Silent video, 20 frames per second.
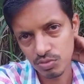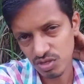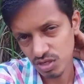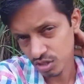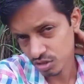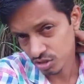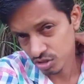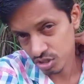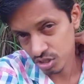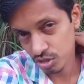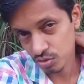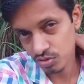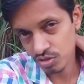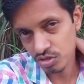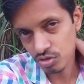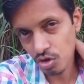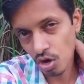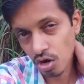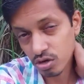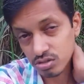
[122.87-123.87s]
with. I stayed
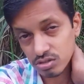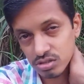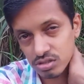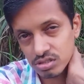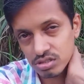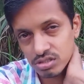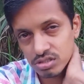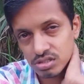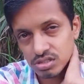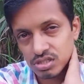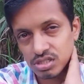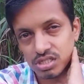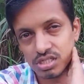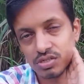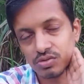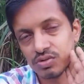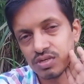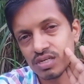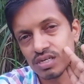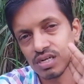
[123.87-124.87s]
with doctors,
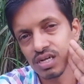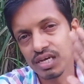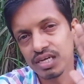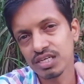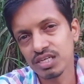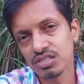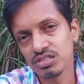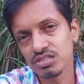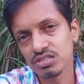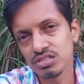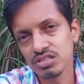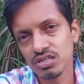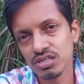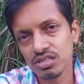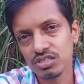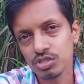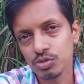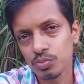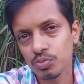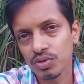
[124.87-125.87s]
even like
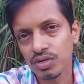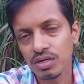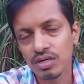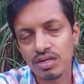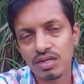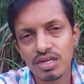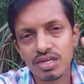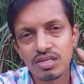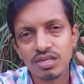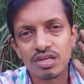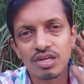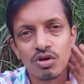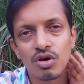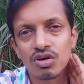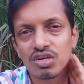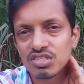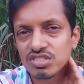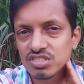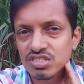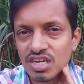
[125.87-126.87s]
engineers, like
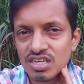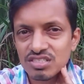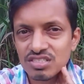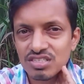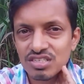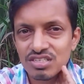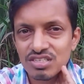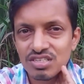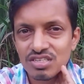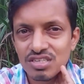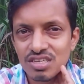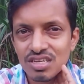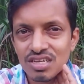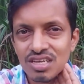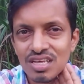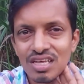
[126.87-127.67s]
rocket scientists.